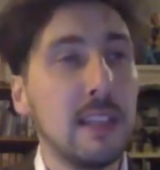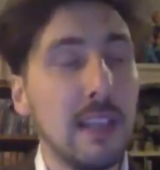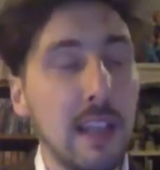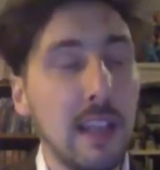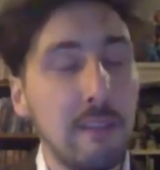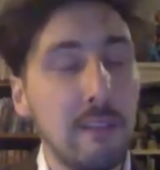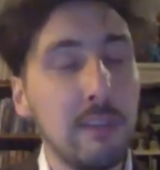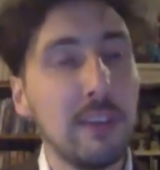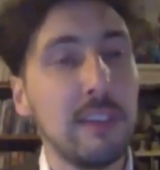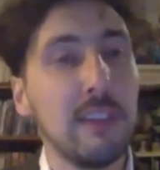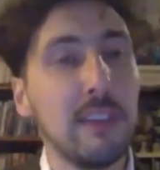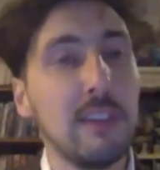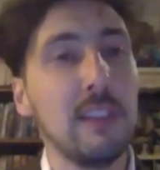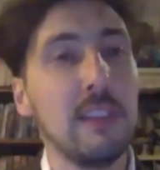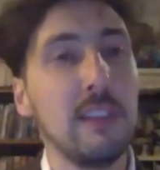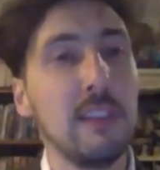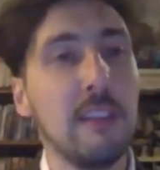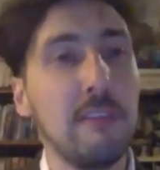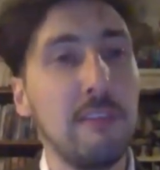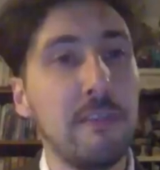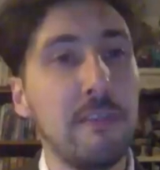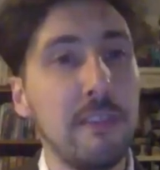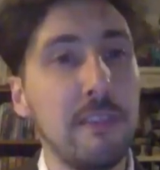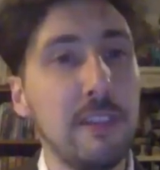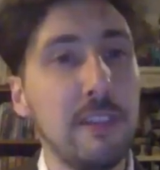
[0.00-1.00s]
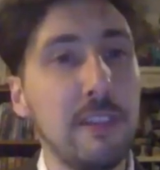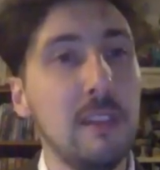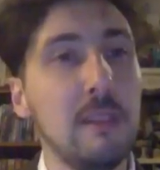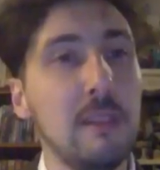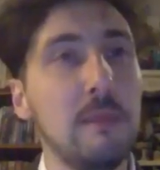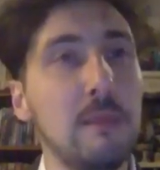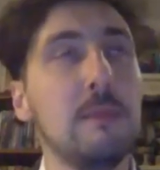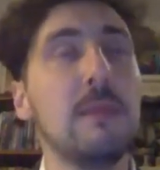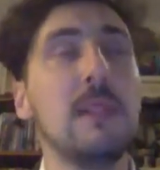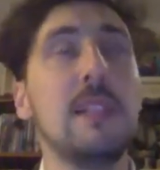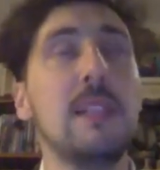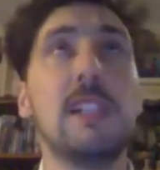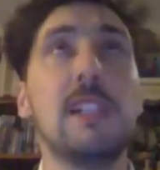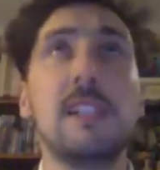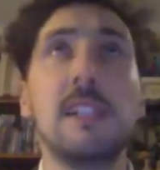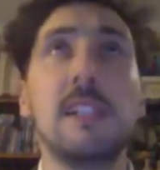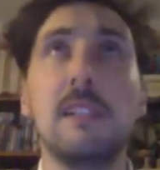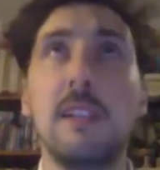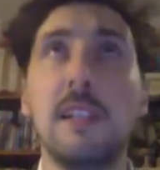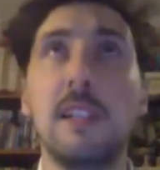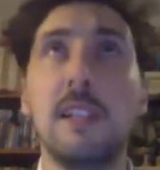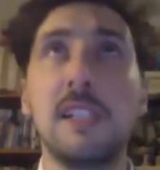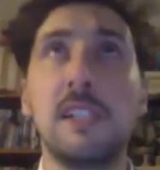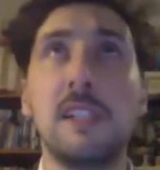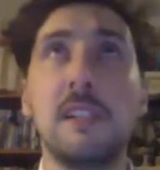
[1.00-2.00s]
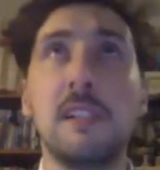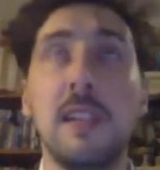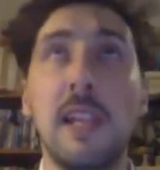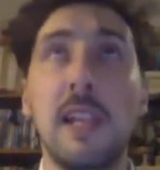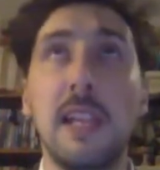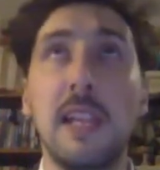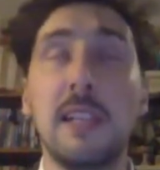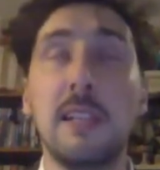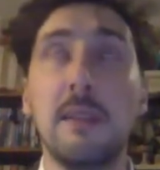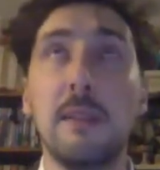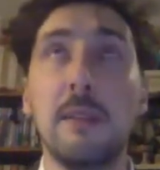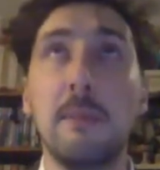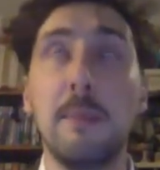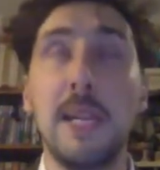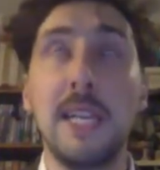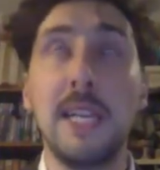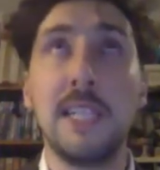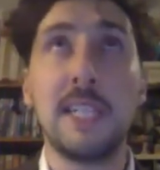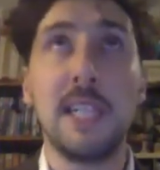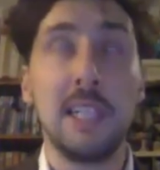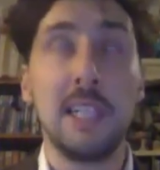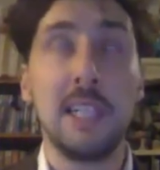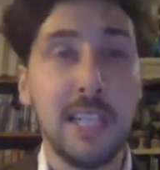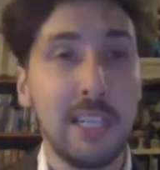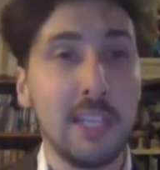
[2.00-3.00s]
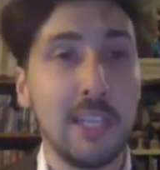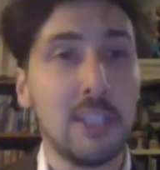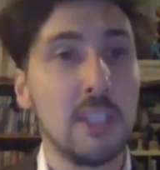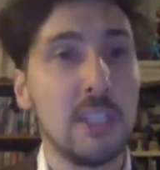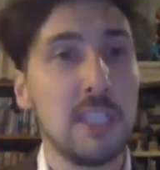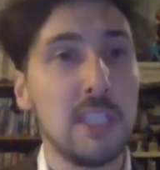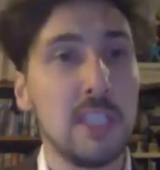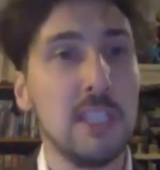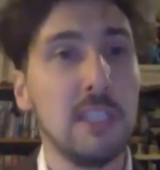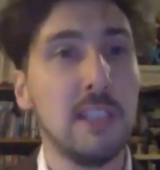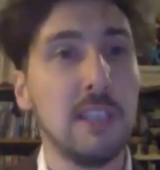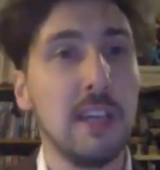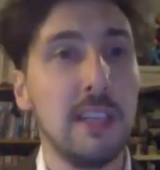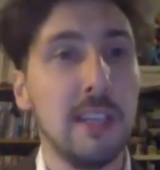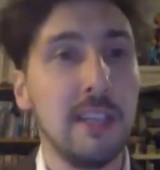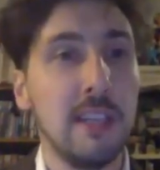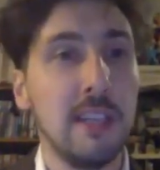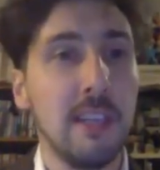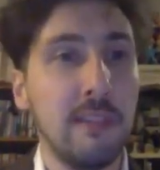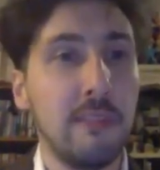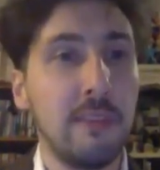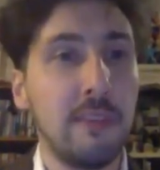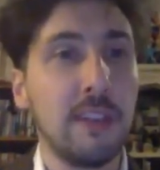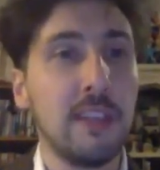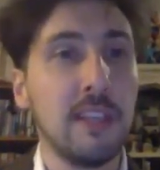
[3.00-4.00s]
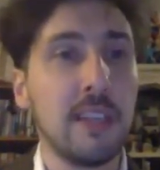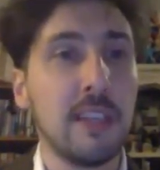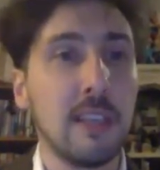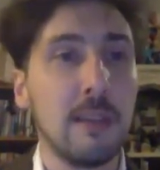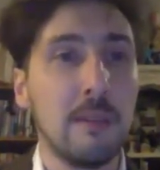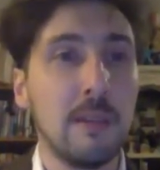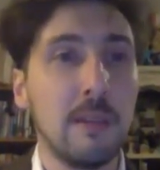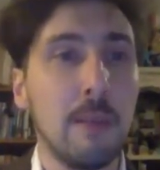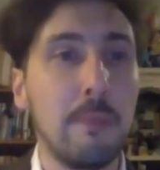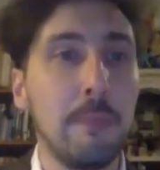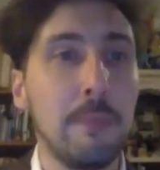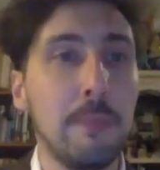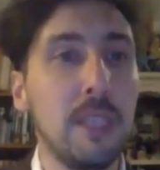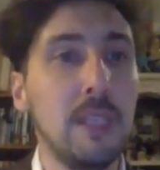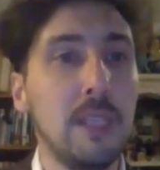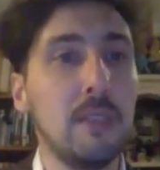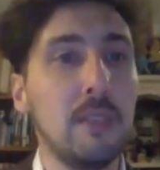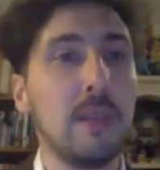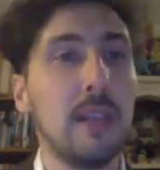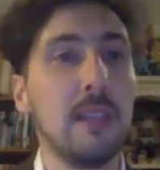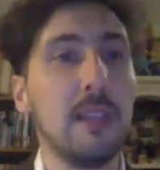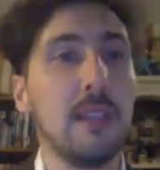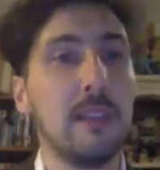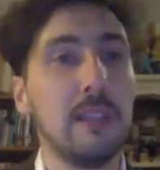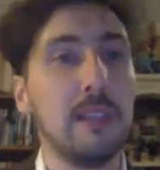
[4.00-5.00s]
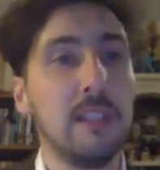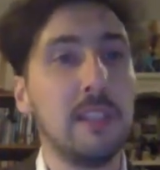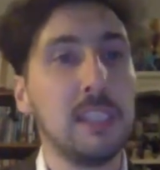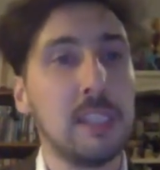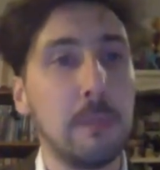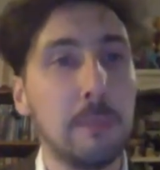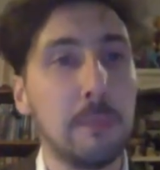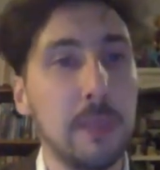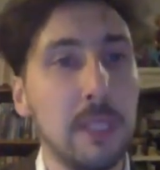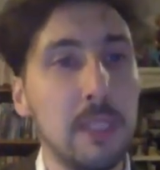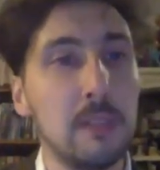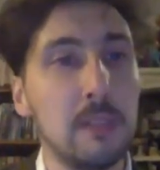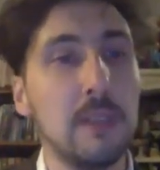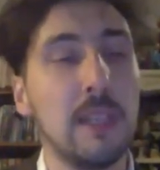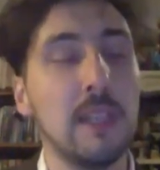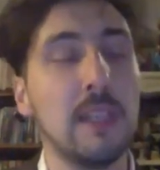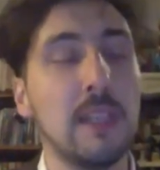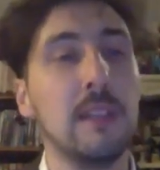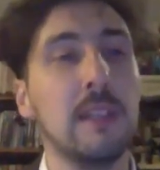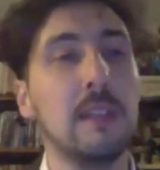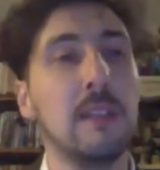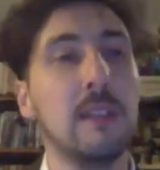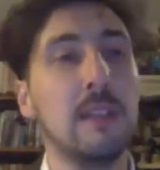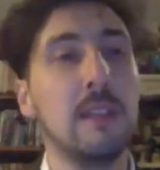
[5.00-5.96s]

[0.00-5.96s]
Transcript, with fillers: everything in the film is is like mental energy and everything can appear and disappear and